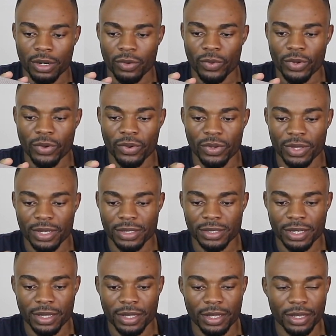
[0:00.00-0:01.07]
We got this
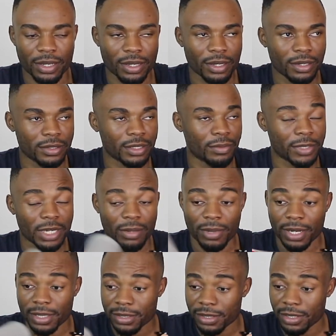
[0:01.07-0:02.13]
I think sometime
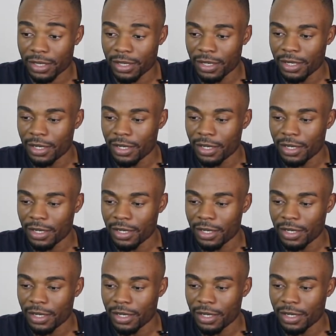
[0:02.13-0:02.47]
last year.